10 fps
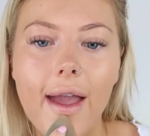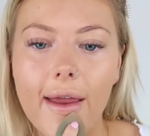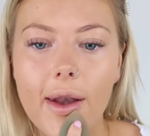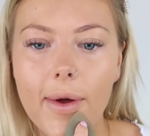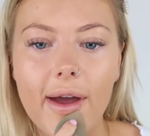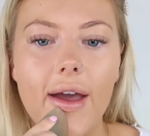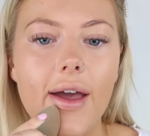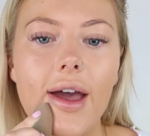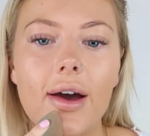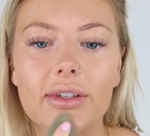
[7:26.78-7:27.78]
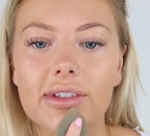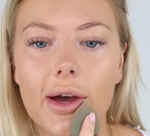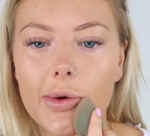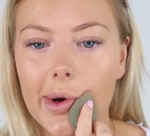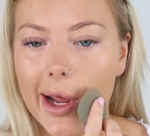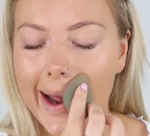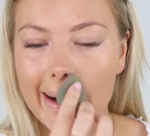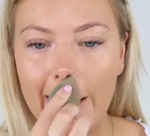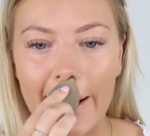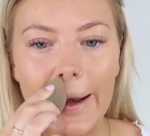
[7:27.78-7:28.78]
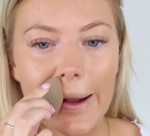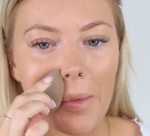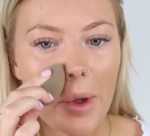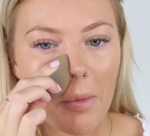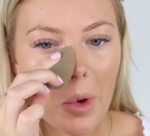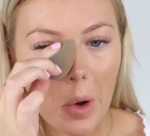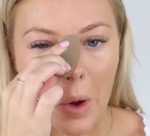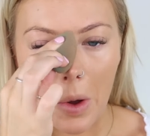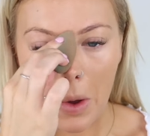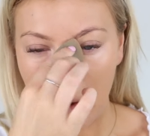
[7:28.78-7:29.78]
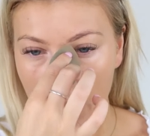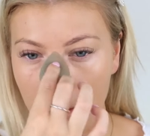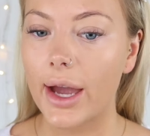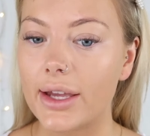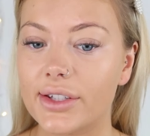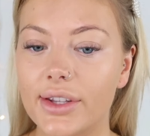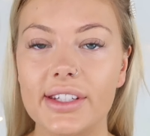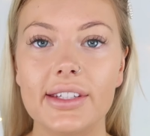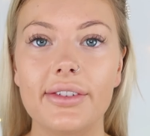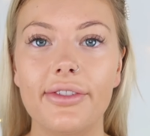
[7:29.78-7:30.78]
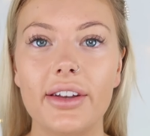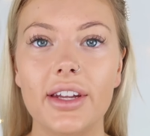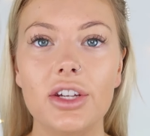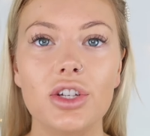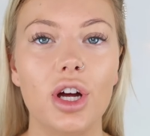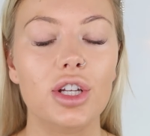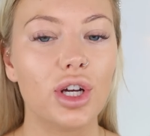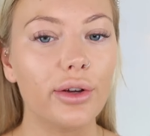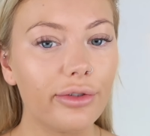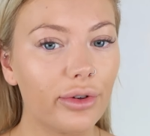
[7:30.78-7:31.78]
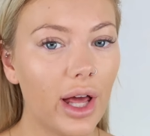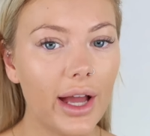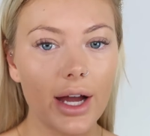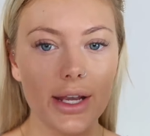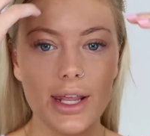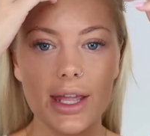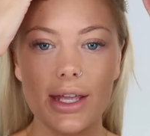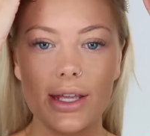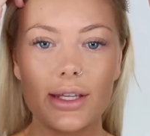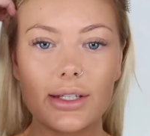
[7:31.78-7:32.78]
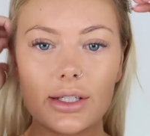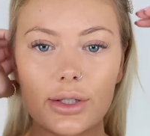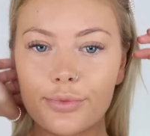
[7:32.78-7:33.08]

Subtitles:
anywhere else that I would want to add like a little bit more. Okay, so this is the foundation. I don't feel like I need